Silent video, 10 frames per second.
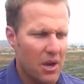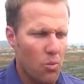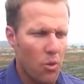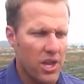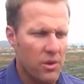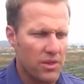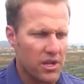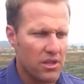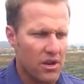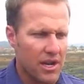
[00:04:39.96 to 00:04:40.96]
working with the
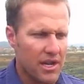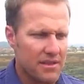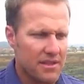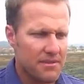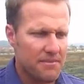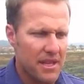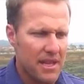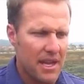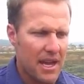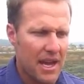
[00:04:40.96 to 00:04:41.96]
clients,
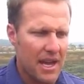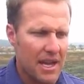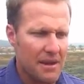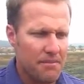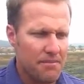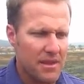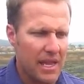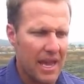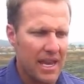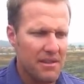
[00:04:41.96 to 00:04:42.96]
and
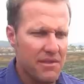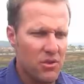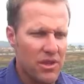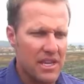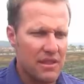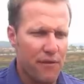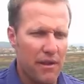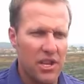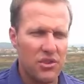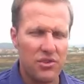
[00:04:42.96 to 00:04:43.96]
even looking at the
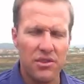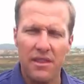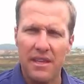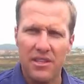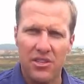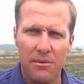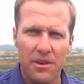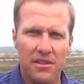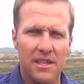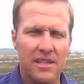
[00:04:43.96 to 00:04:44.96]
financial side of things too,
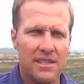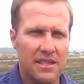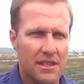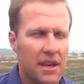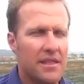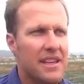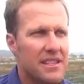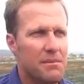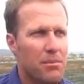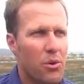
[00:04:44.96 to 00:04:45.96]
because I think
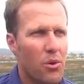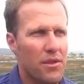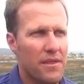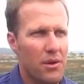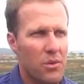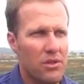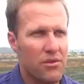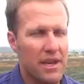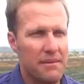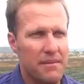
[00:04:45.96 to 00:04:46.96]
it's important that we
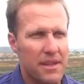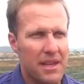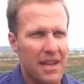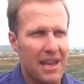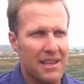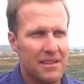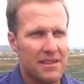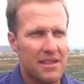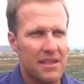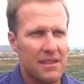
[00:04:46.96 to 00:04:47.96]
look at and
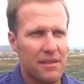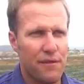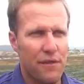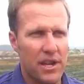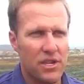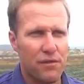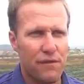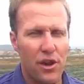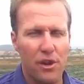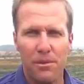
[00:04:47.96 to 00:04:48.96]
consider the financial
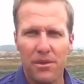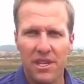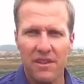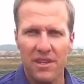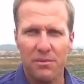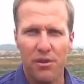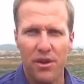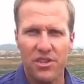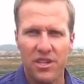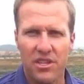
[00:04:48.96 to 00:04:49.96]
viability of these
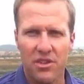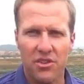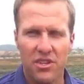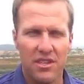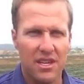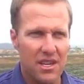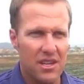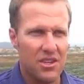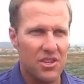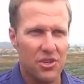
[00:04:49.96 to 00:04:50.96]
projects, not just
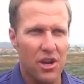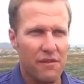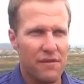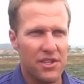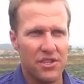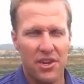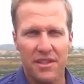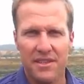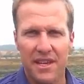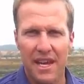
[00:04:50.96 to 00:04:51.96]
design for
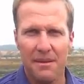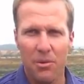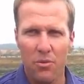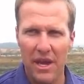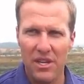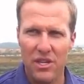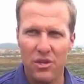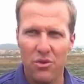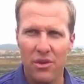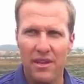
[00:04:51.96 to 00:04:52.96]
design's sake, but we actually
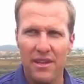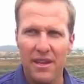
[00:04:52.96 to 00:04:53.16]
look at